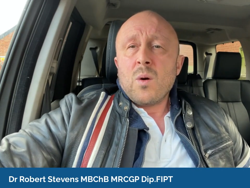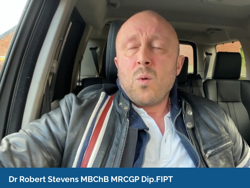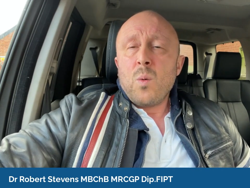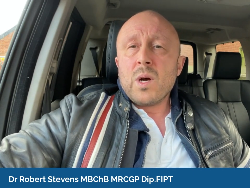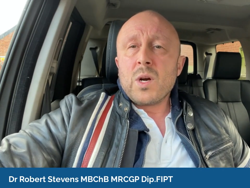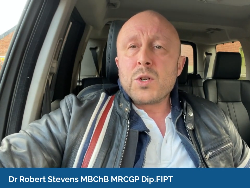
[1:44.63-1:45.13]

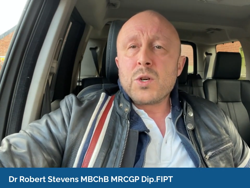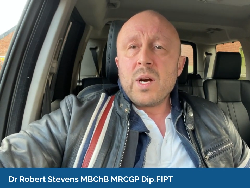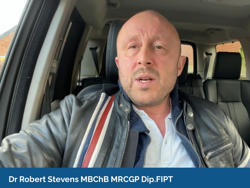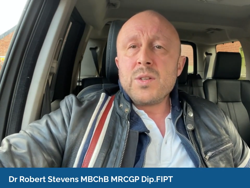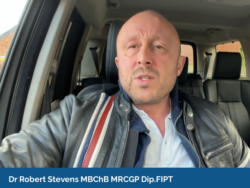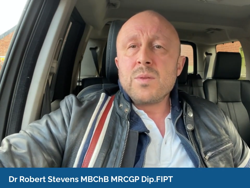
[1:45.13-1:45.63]
We are
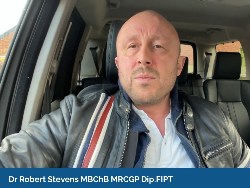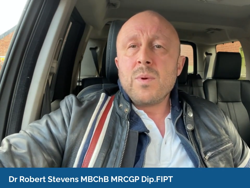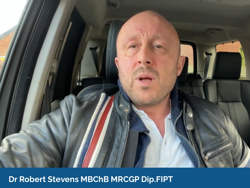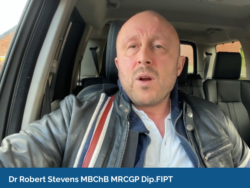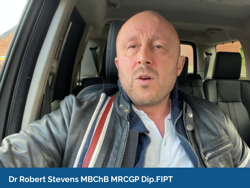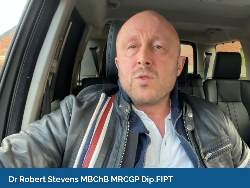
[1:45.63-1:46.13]
trying to
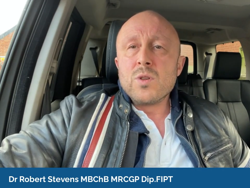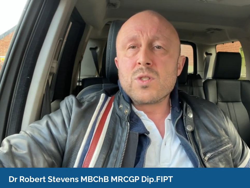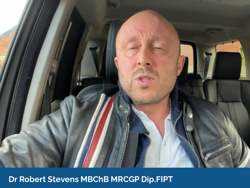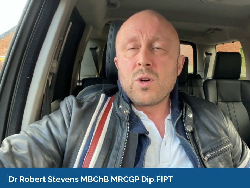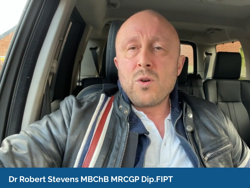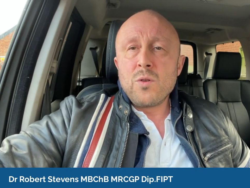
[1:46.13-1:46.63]

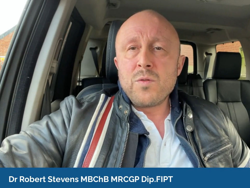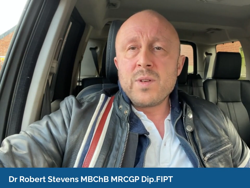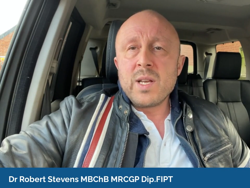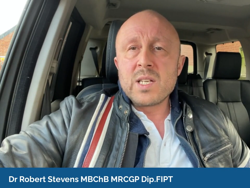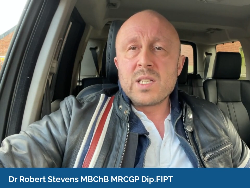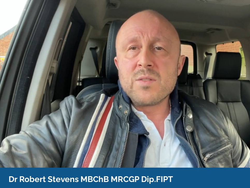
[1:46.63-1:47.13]
resolve
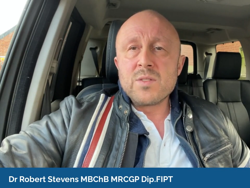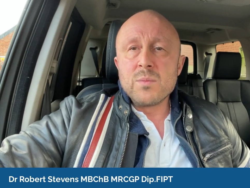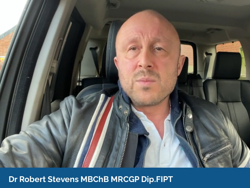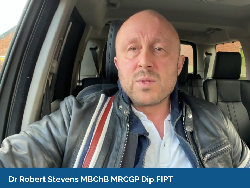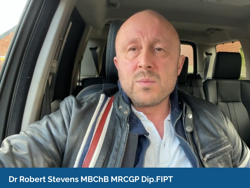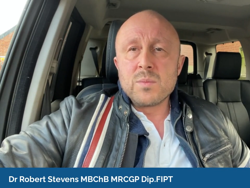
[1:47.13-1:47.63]
negative
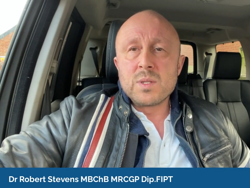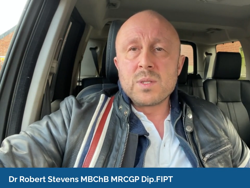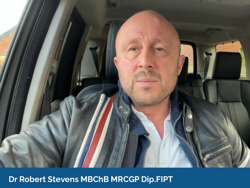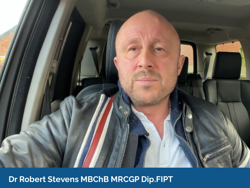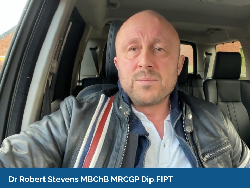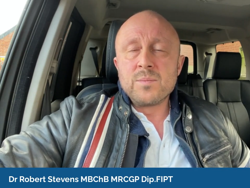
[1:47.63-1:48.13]
symptoms
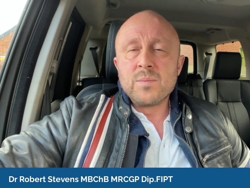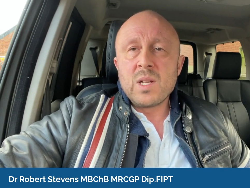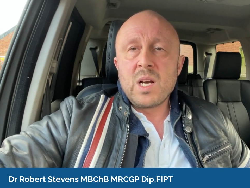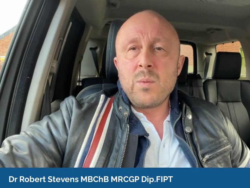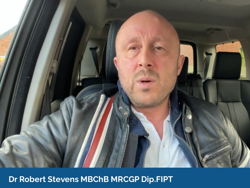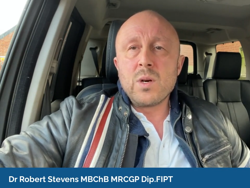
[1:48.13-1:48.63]

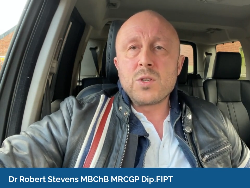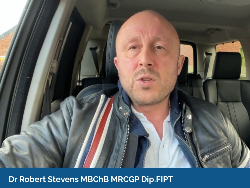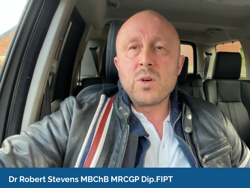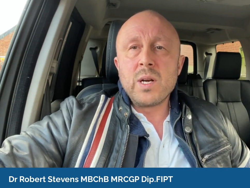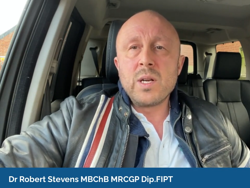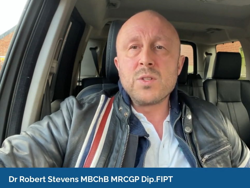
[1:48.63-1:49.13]
and we are
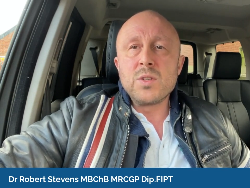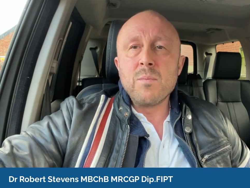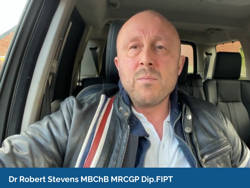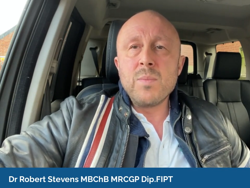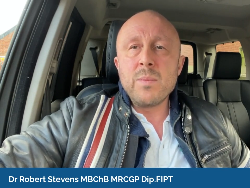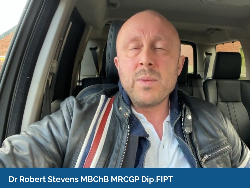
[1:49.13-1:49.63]
trying to
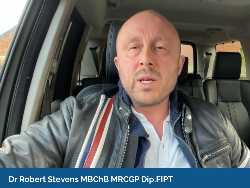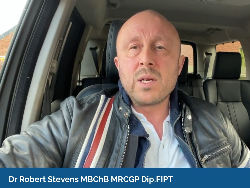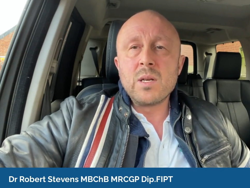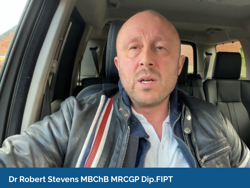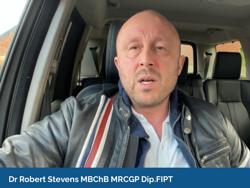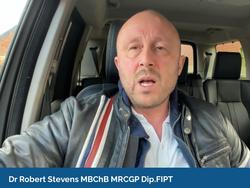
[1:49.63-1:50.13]

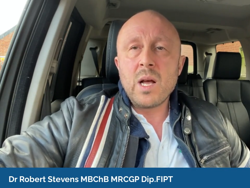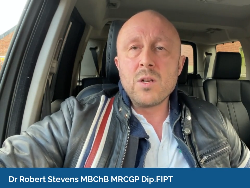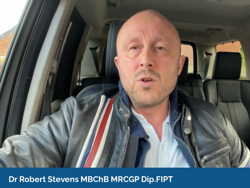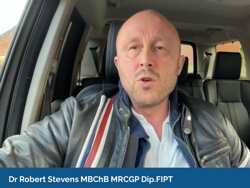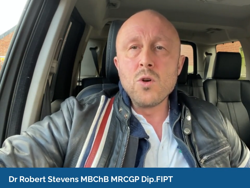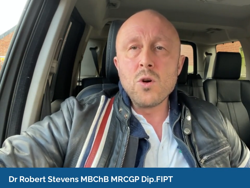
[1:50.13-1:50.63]
mimic
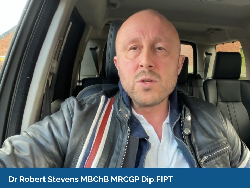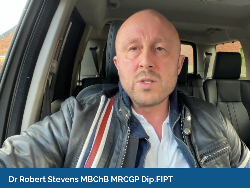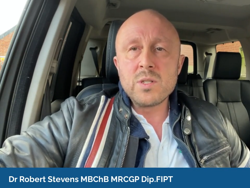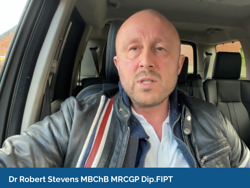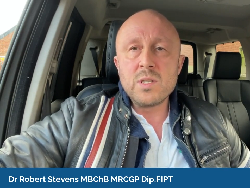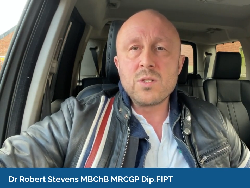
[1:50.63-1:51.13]
and not
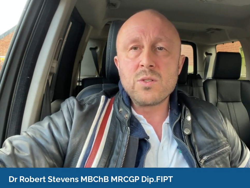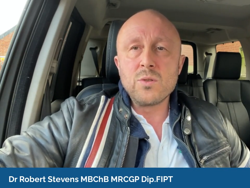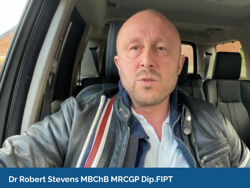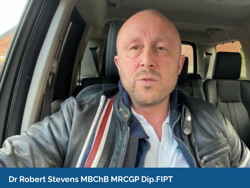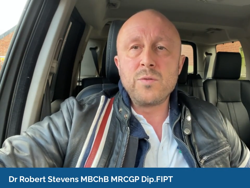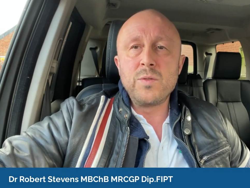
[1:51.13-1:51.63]

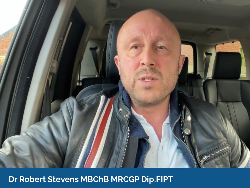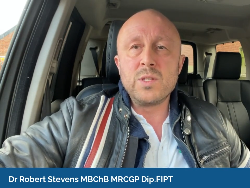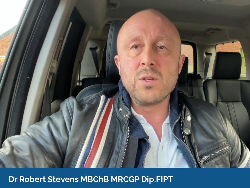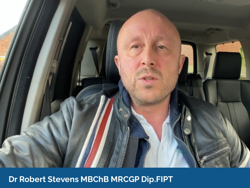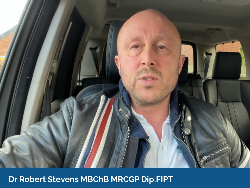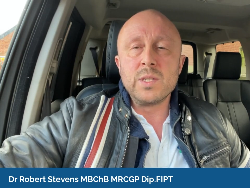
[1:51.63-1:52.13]
distort
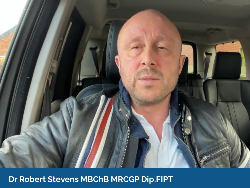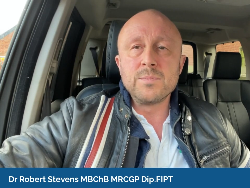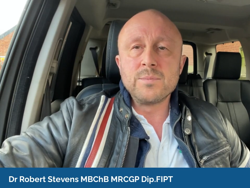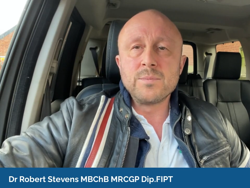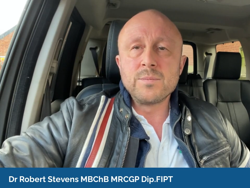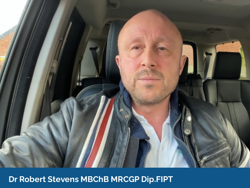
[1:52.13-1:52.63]
physiology.
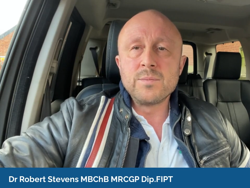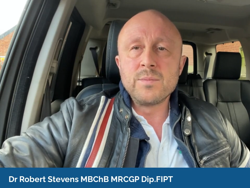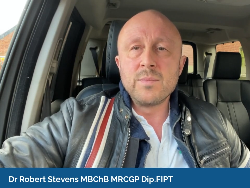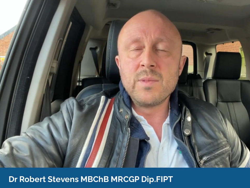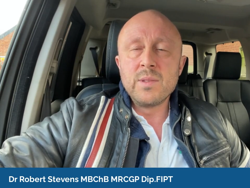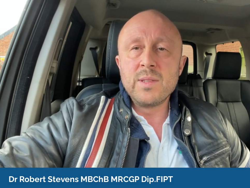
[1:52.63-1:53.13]

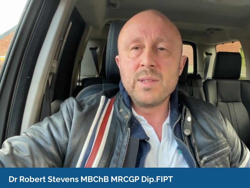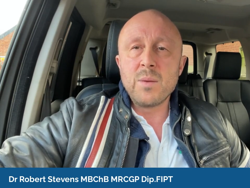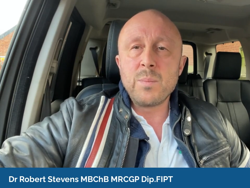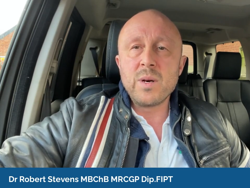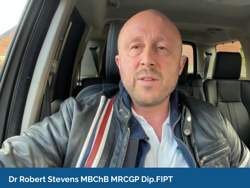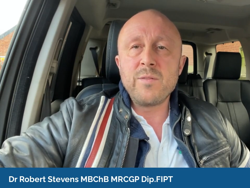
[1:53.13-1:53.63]
Now,
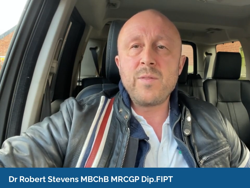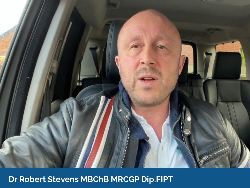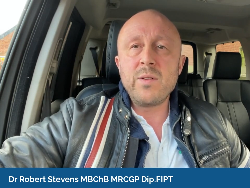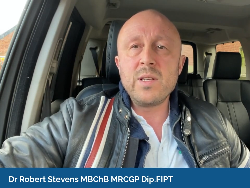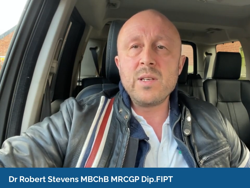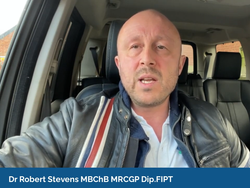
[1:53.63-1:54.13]
by the
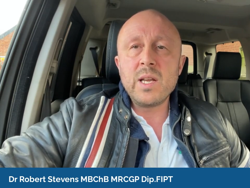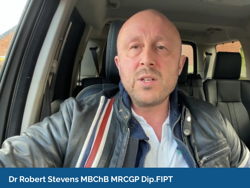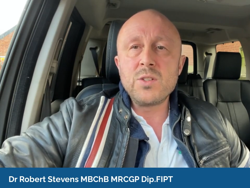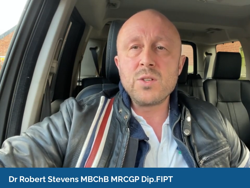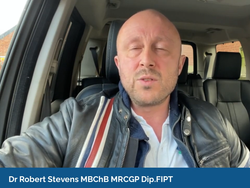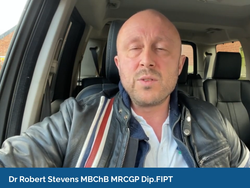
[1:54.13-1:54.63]
very
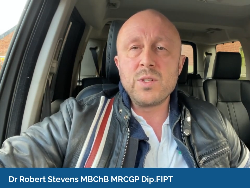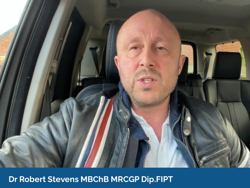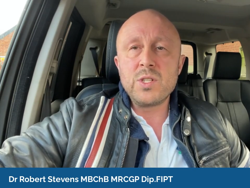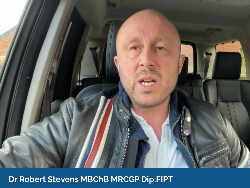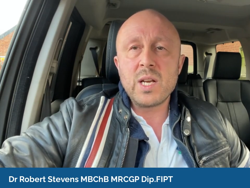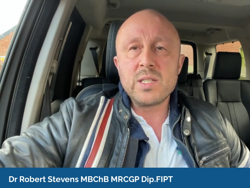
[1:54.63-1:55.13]
nature of
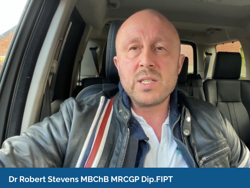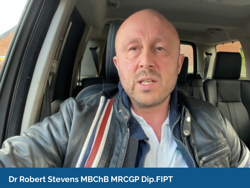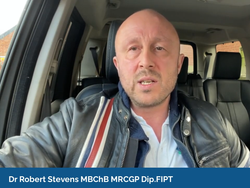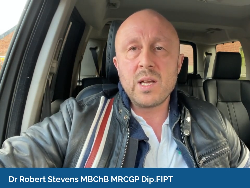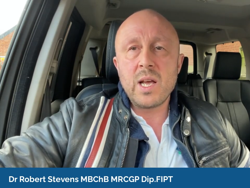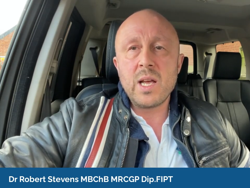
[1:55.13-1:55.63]

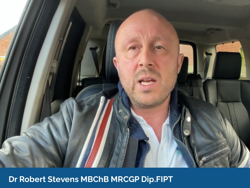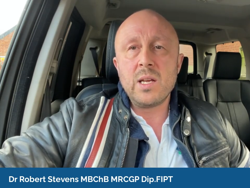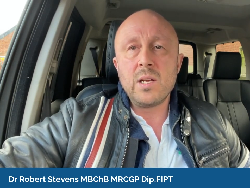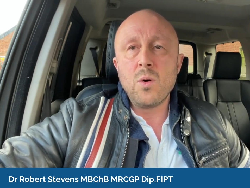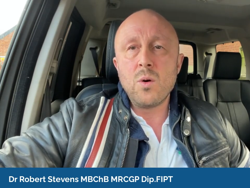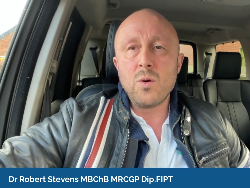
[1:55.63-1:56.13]
injecting a
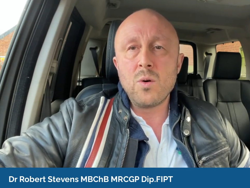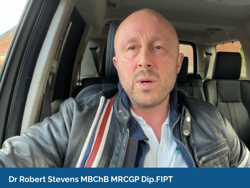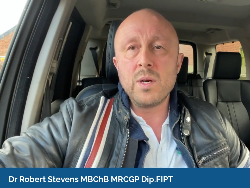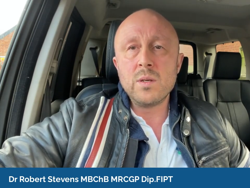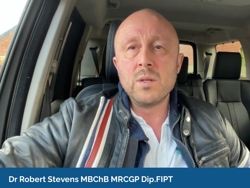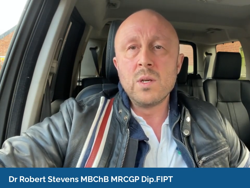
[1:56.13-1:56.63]

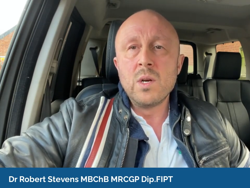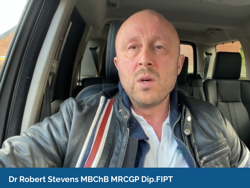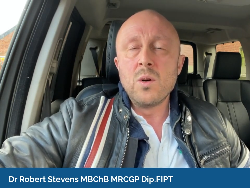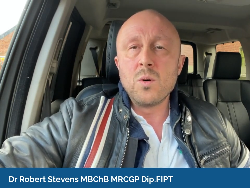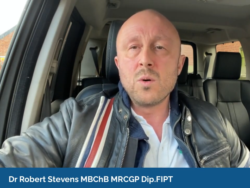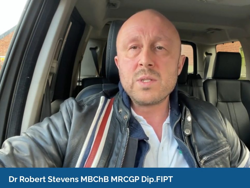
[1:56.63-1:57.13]
hormone
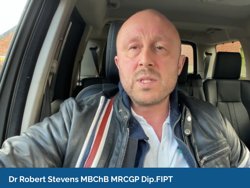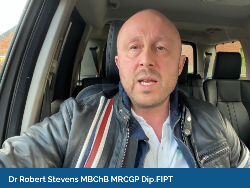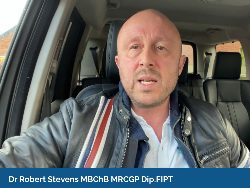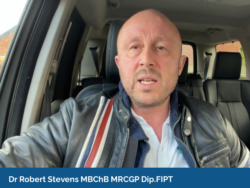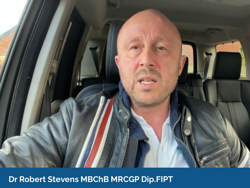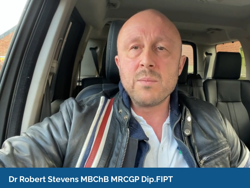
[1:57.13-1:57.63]
or
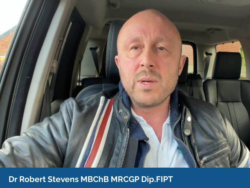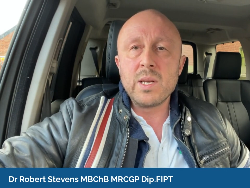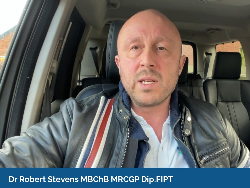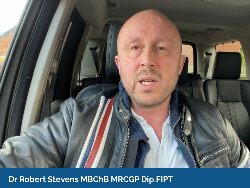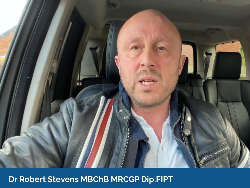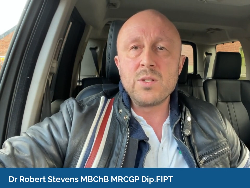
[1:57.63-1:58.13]
taking a
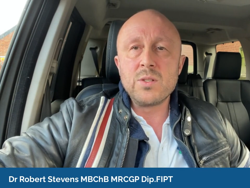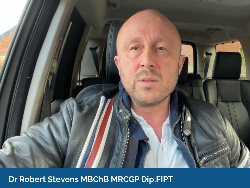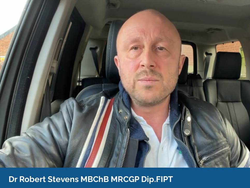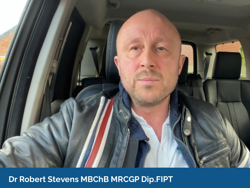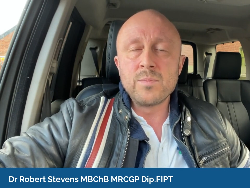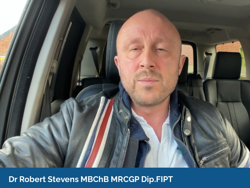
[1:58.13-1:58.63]

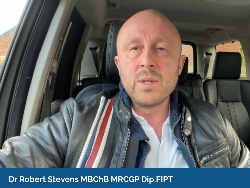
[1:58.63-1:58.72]
medication,